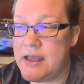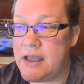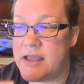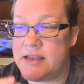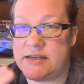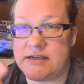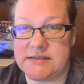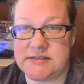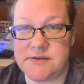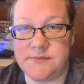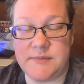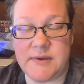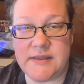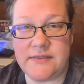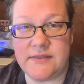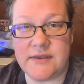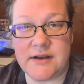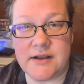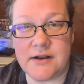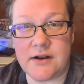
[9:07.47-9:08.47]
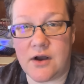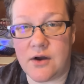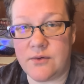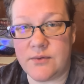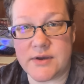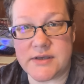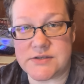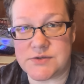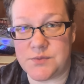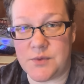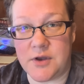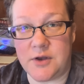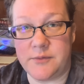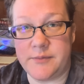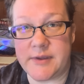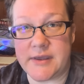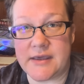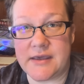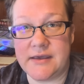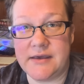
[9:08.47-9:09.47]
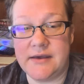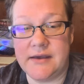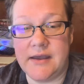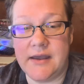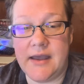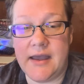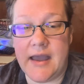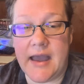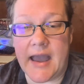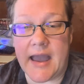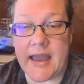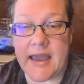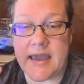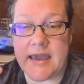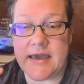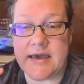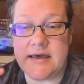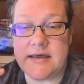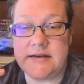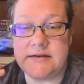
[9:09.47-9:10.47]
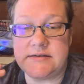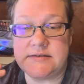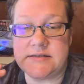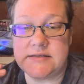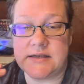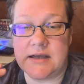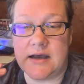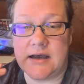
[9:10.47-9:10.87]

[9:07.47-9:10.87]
it doesn't mean that it always will be. And,